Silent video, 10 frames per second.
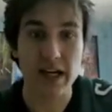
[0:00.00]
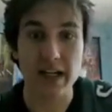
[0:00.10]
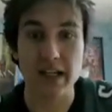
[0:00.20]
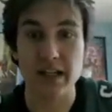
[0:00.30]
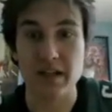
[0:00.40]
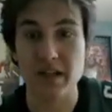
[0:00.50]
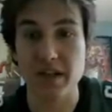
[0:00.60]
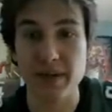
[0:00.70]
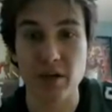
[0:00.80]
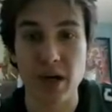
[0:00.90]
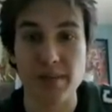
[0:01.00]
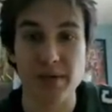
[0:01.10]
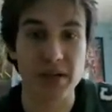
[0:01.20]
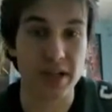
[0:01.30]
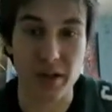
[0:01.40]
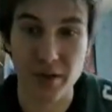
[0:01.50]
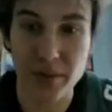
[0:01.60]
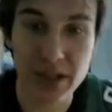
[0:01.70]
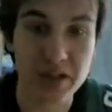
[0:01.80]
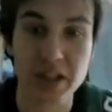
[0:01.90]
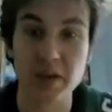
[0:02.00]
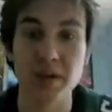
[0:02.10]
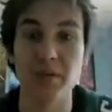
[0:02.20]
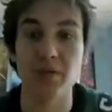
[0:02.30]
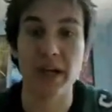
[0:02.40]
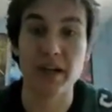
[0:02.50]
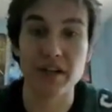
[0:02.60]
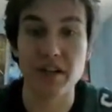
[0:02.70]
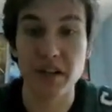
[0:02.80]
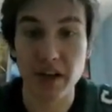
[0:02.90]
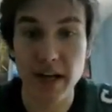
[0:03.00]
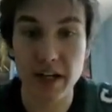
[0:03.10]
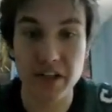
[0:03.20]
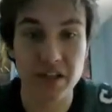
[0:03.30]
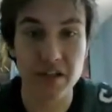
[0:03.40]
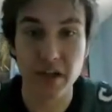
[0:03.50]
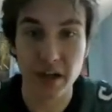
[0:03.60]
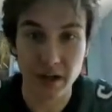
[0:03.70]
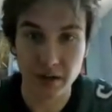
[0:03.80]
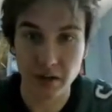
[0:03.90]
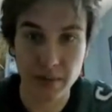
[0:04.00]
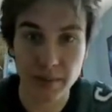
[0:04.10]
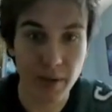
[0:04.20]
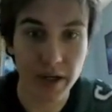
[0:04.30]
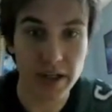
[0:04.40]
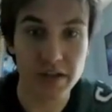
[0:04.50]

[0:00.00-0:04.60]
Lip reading: is Jimmy Garoppolo was having a 3-year deal with the Raiders, and not just like a little bit of money.